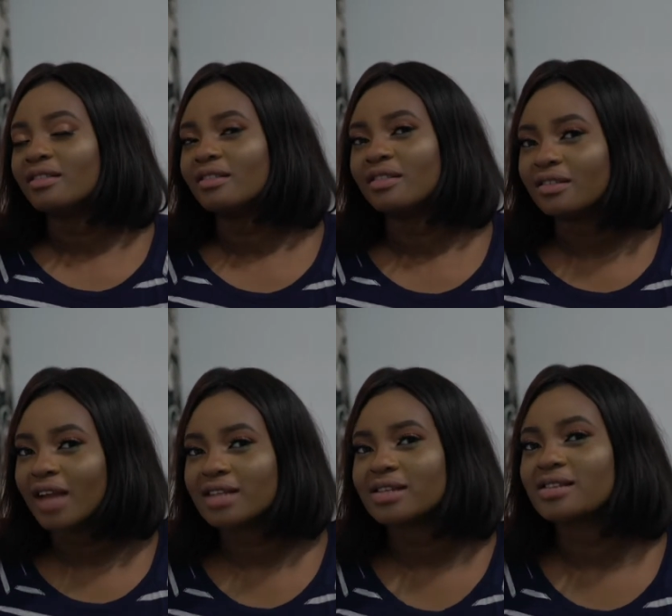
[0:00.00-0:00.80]
the
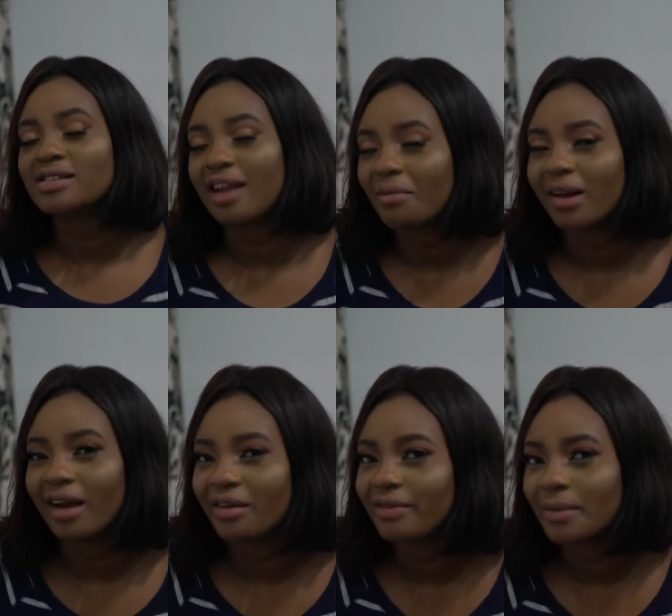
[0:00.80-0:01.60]
nicest thing anybody
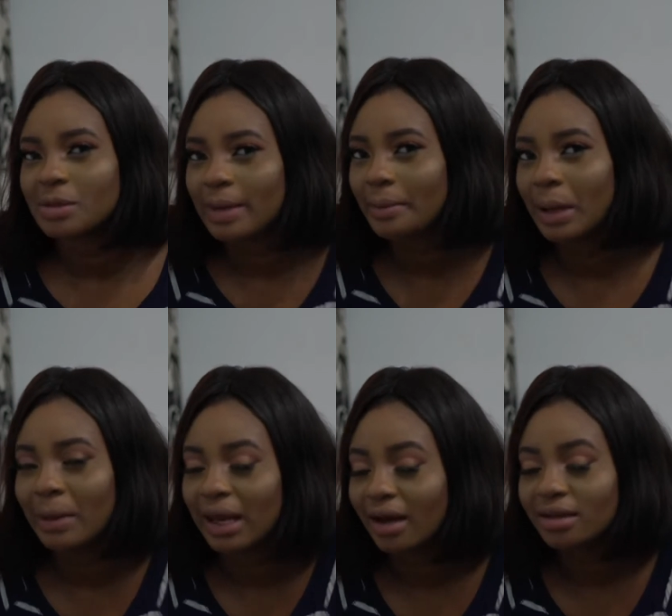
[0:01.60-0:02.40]
can do for me is buy me
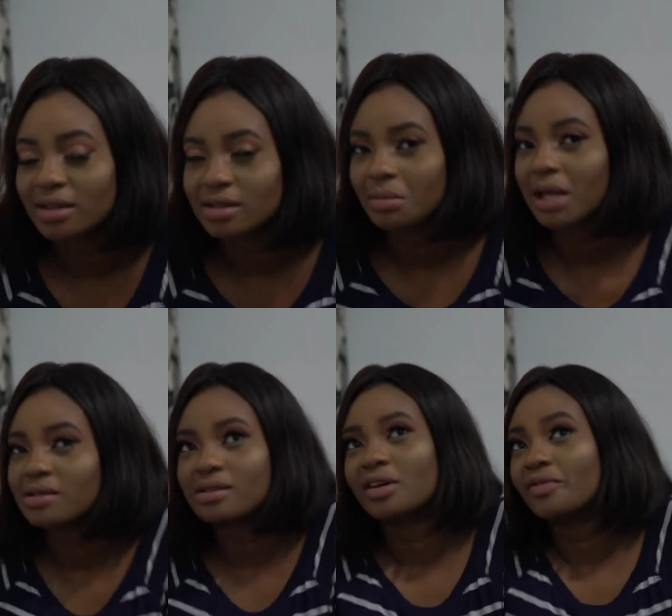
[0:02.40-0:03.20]
amala, because man
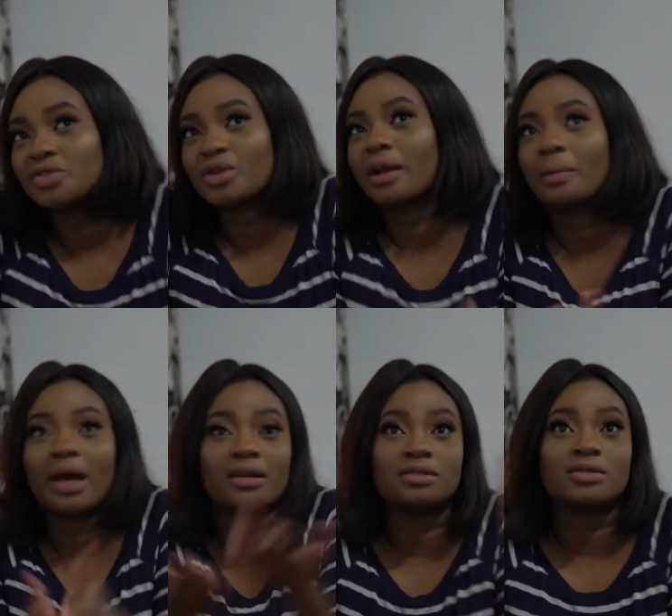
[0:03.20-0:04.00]
is not even trying to be
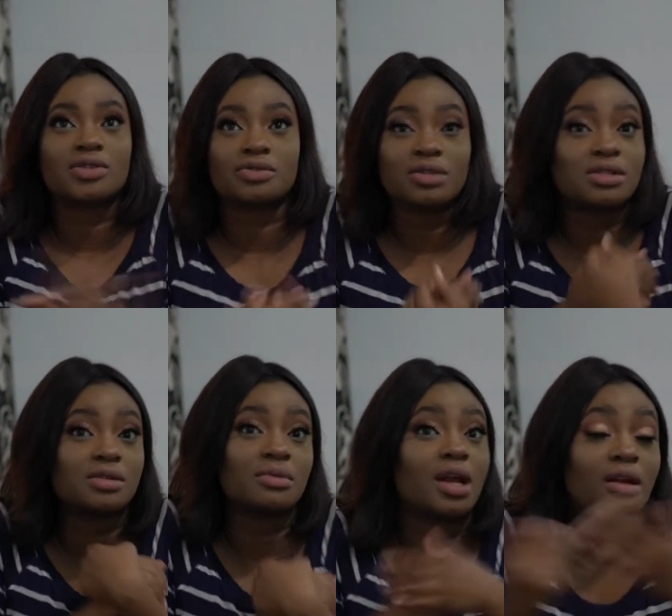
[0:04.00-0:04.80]
out in the streets
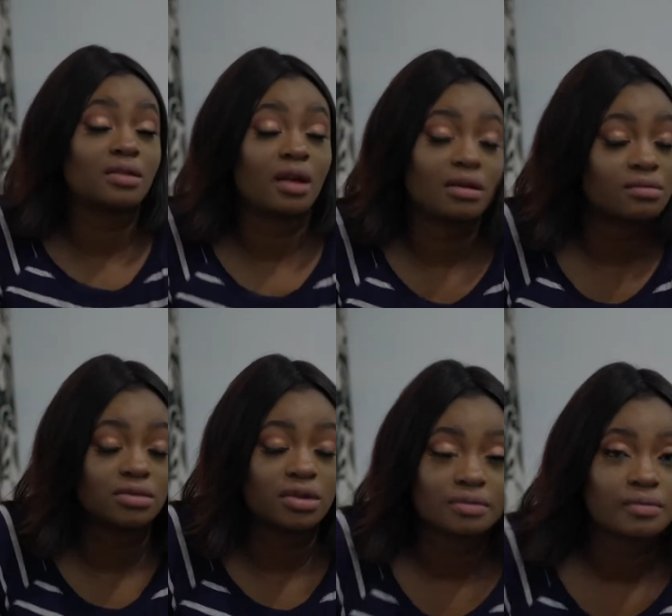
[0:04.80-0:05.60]
doing anything.
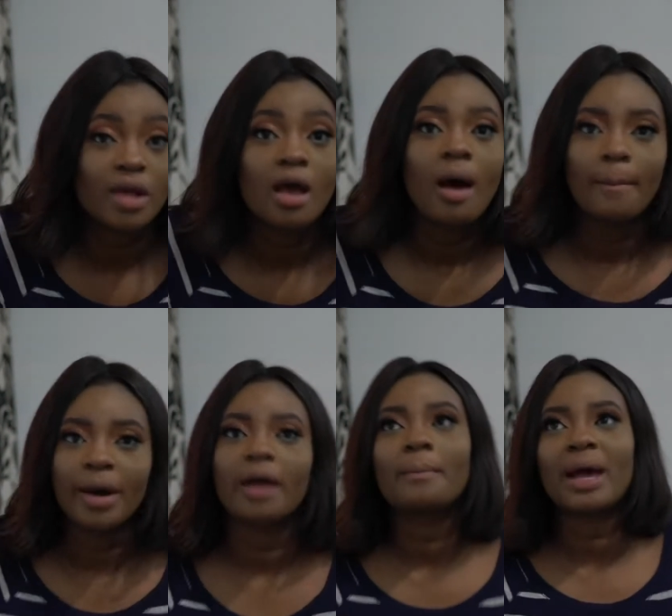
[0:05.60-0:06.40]

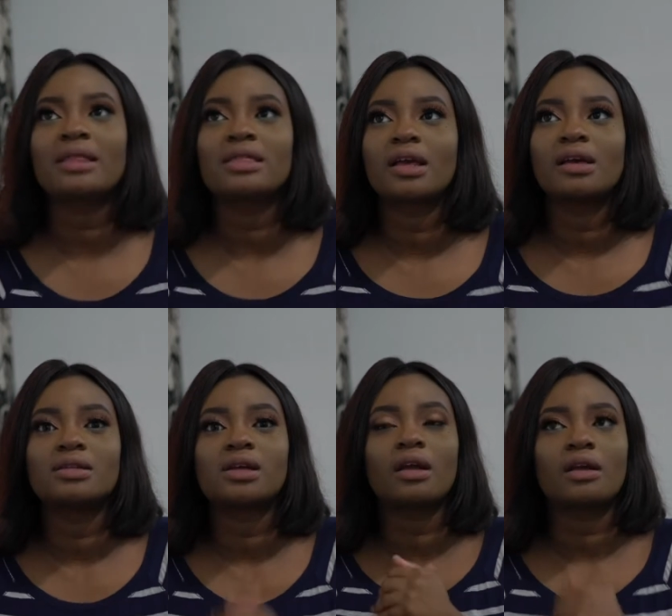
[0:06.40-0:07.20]
But my thing
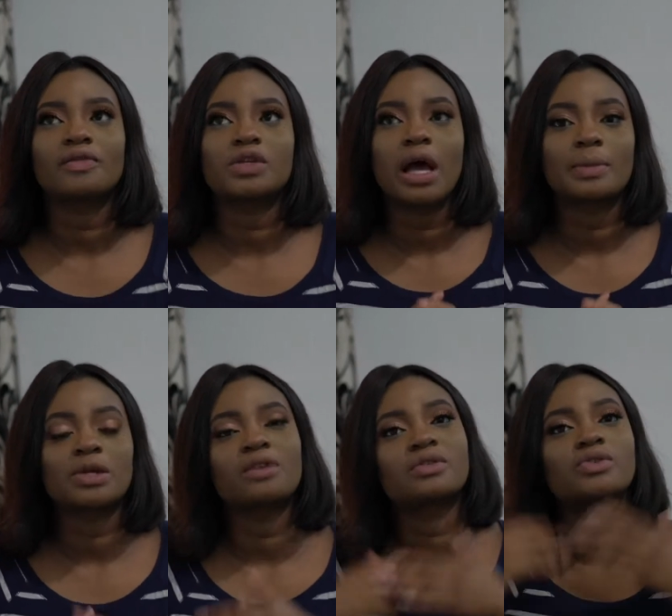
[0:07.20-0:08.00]
is, a lot of times, a
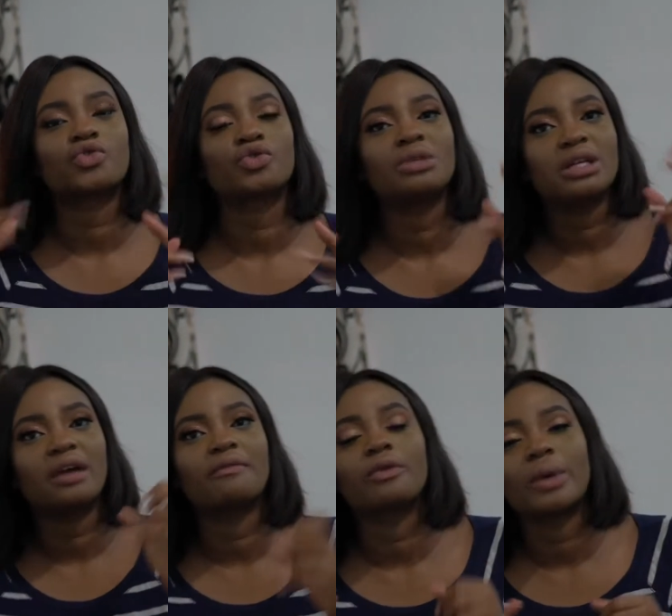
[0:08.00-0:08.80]
lot of the social media
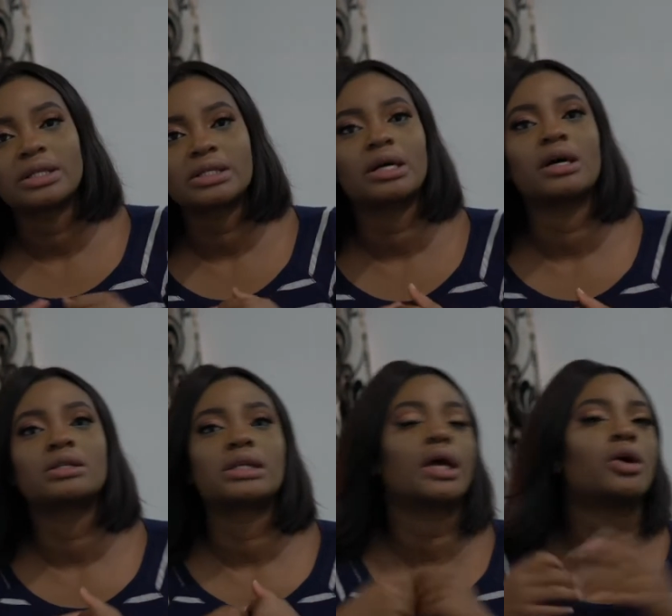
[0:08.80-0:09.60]

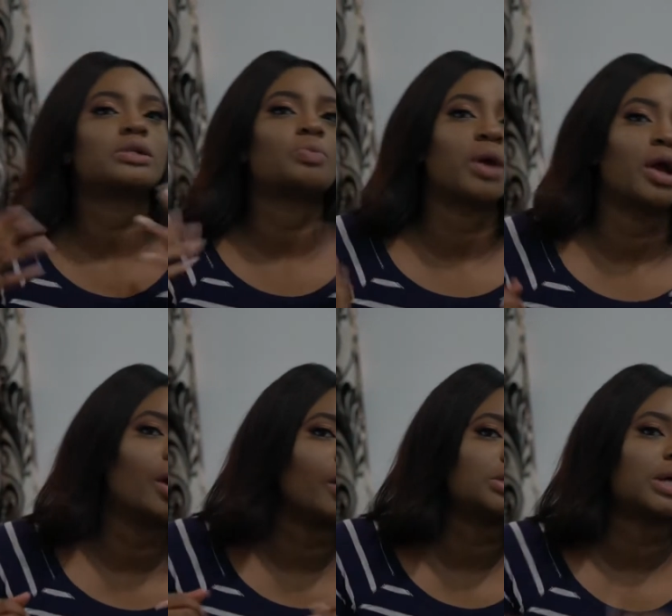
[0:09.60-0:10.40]
influencers, Lagos big
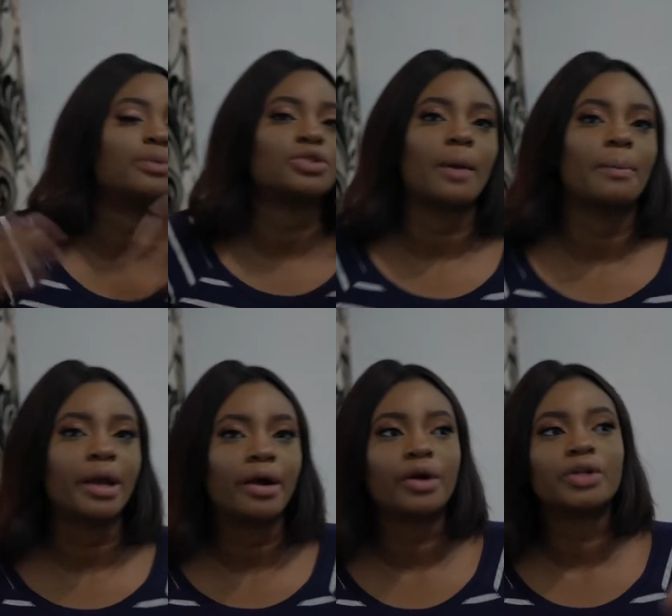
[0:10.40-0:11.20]
girls, Abuja
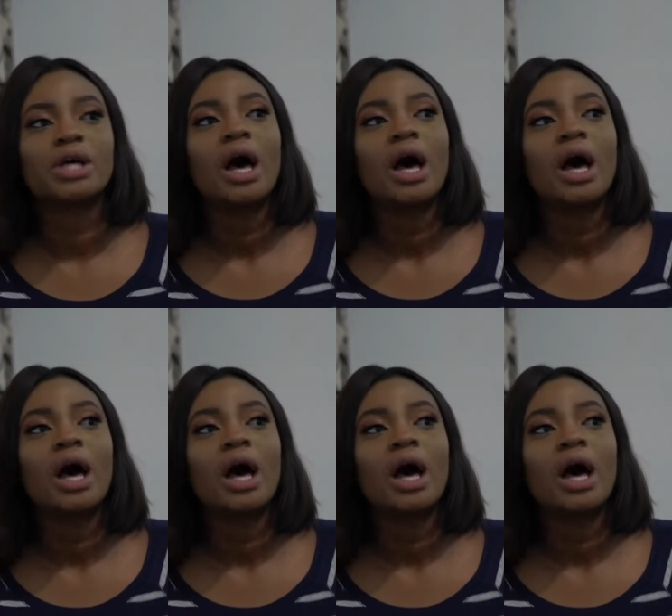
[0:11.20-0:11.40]
big girls,